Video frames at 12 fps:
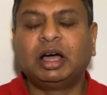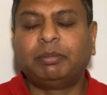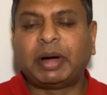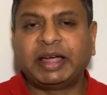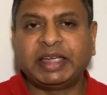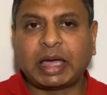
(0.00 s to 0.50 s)

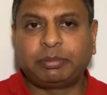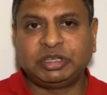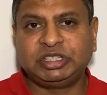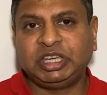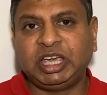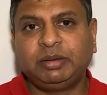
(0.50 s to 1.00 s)
by
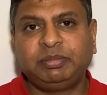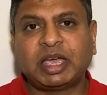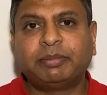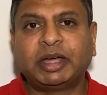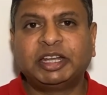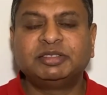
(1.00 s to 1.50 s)
Apigee API
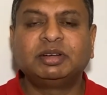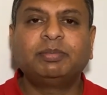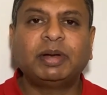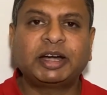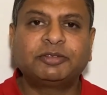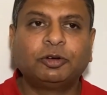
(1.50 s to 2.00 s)
Management
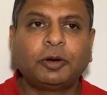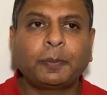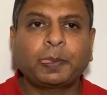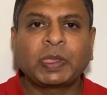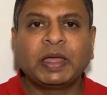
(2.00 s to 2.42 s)
Platform.